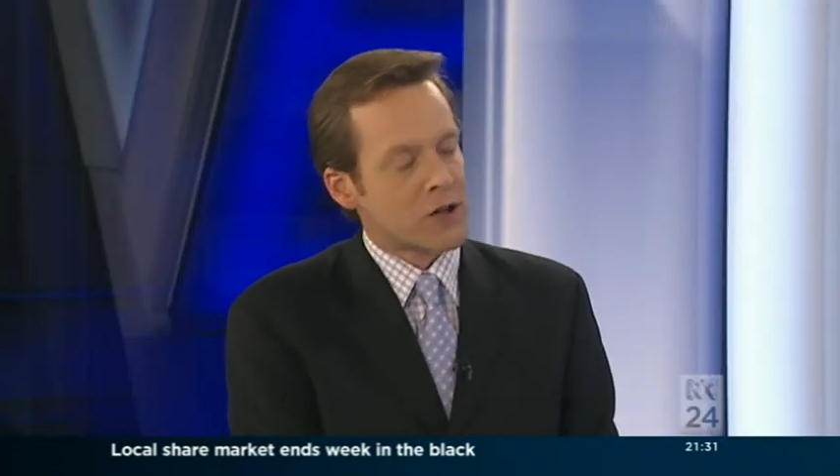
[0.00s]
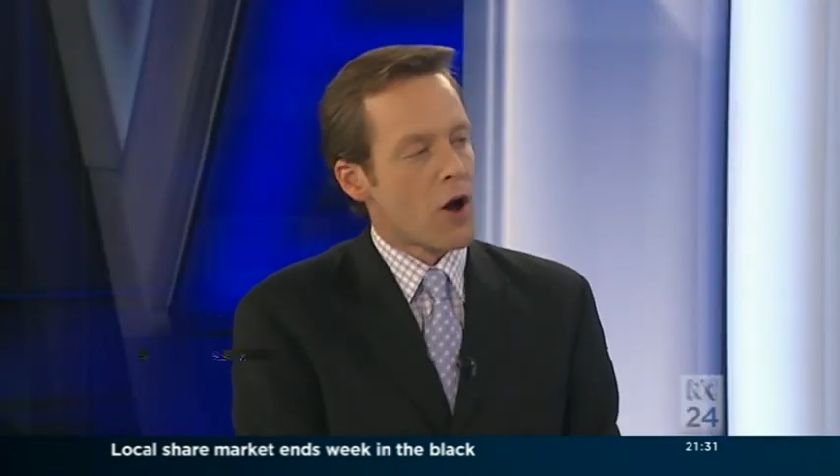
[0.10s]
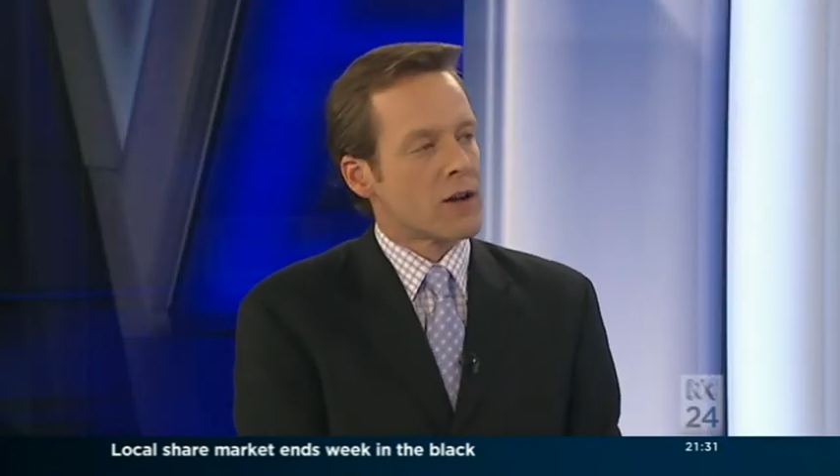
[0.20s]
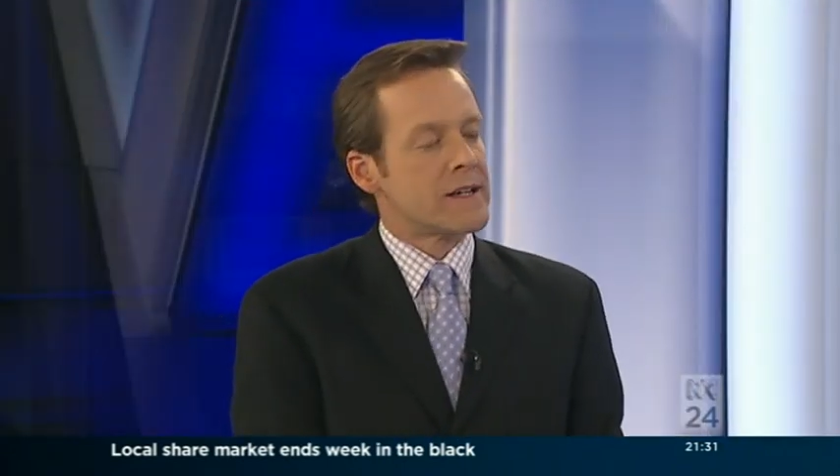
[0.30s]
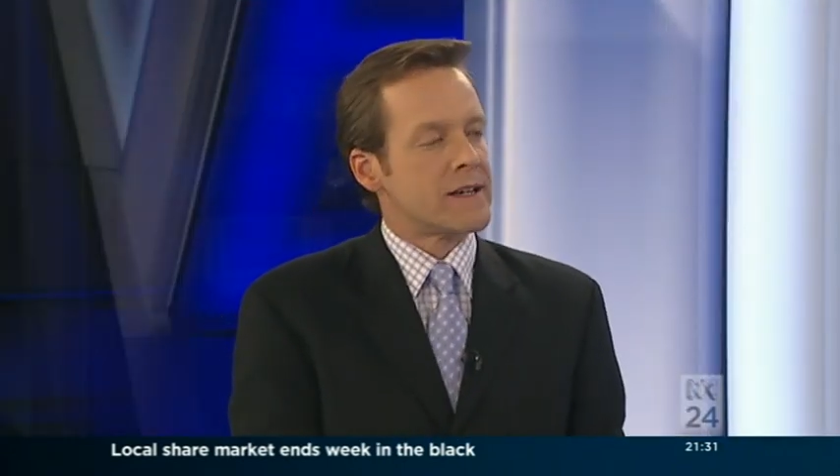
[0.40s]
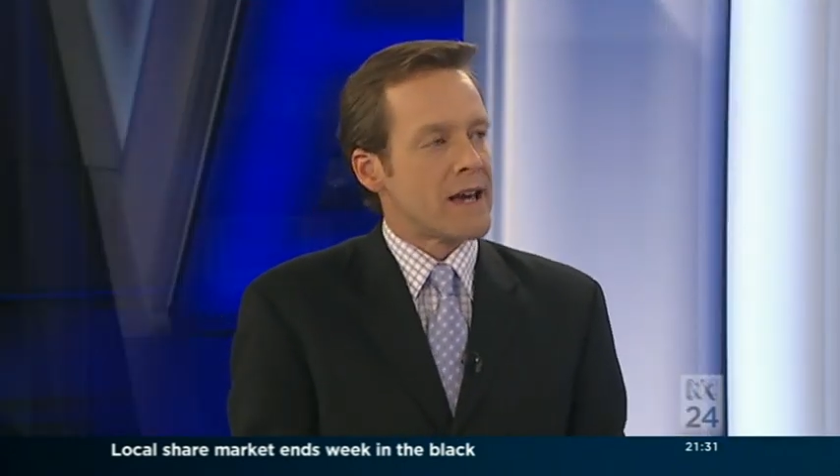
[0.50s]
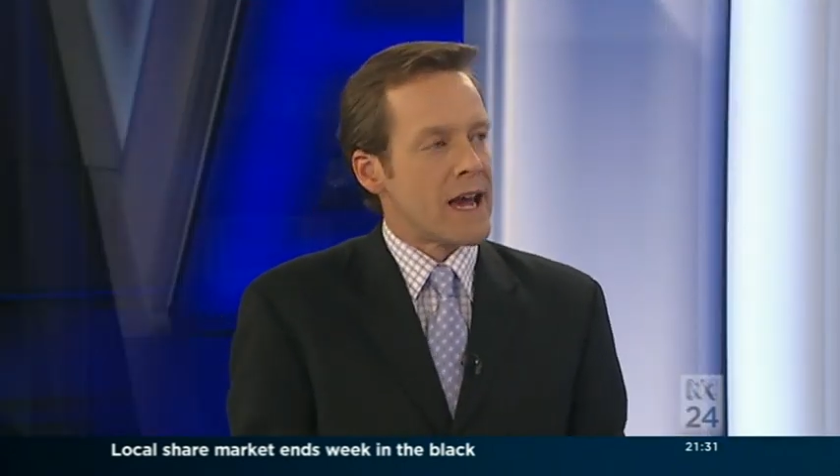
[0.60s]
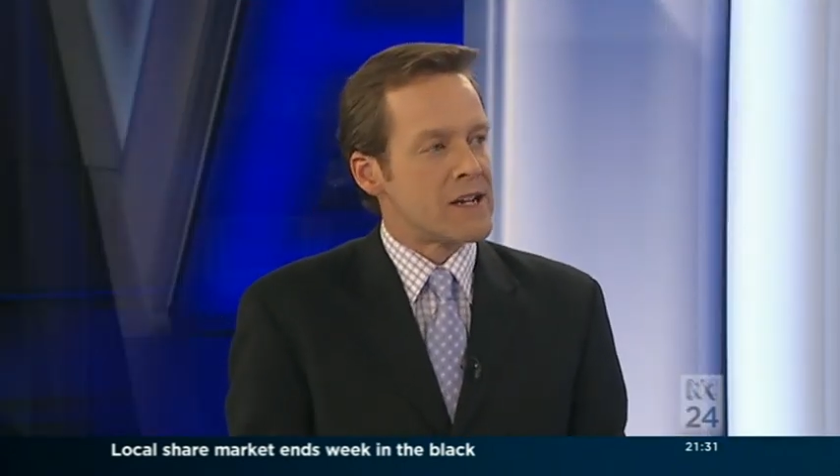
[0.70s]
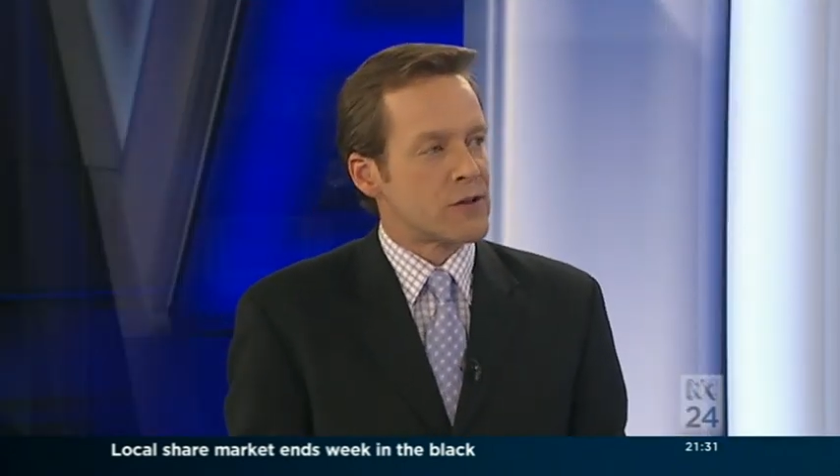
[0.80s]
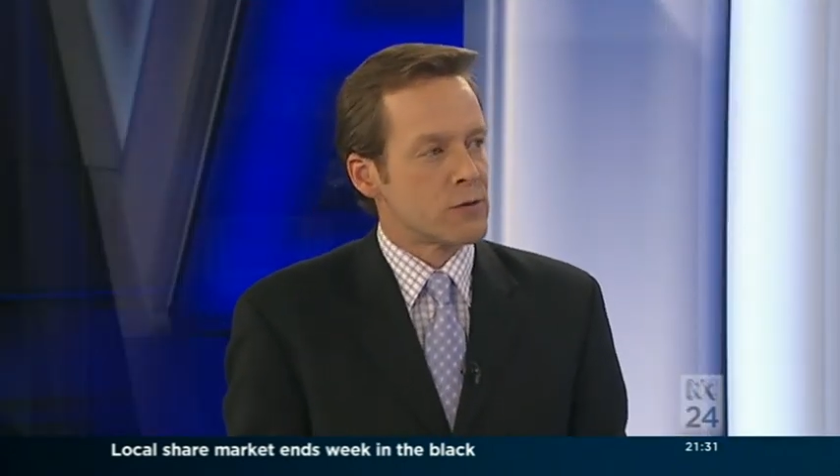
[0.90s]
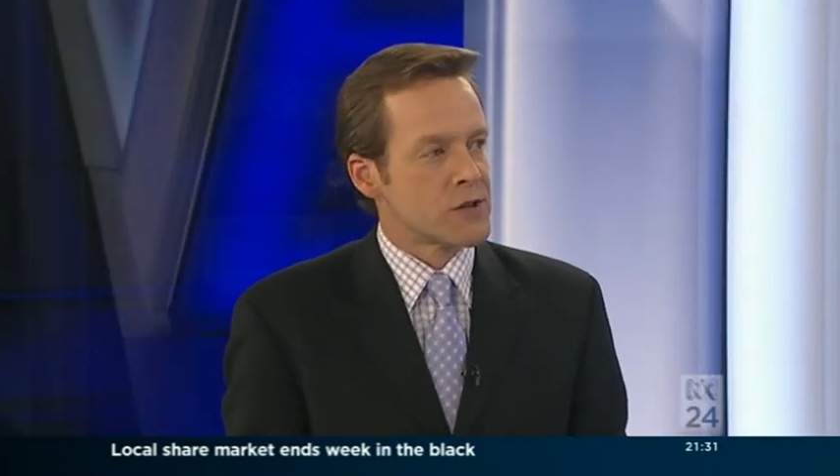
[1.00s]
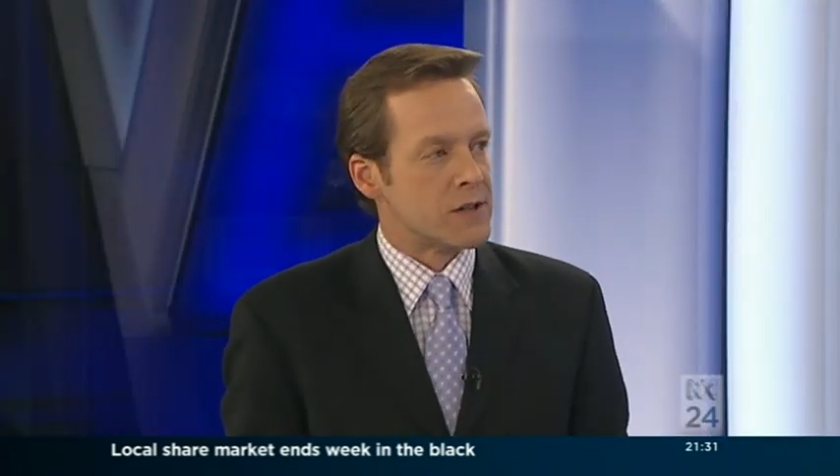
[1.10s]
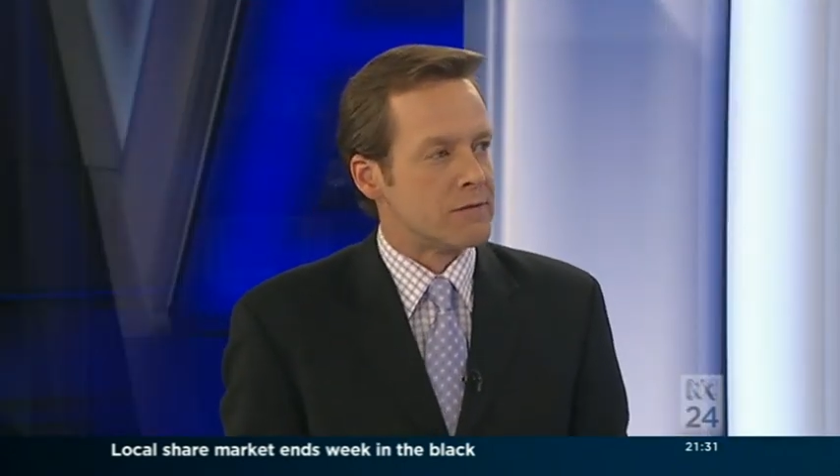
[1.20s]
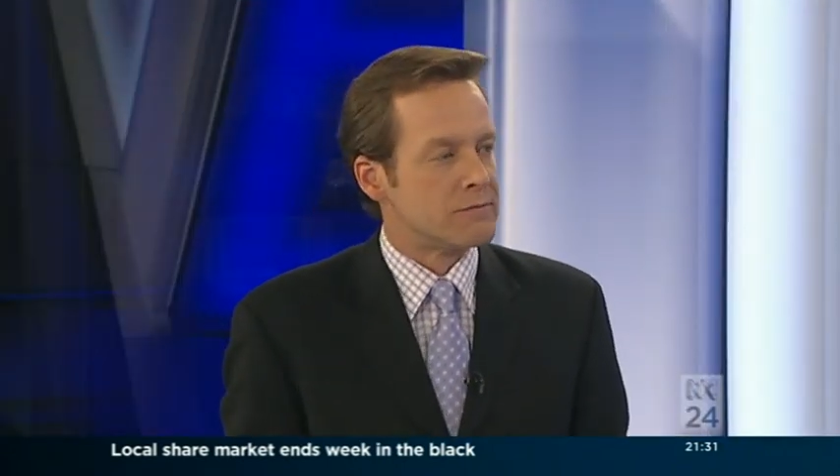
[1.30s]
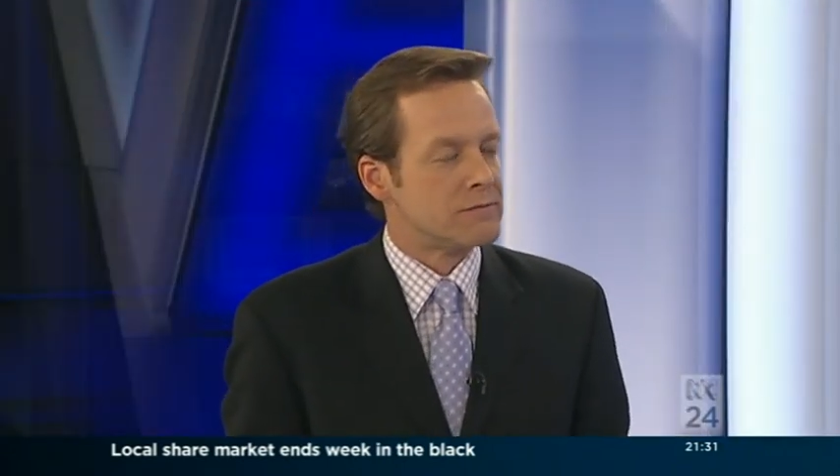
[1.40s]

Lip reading: colleague Andy Coulson?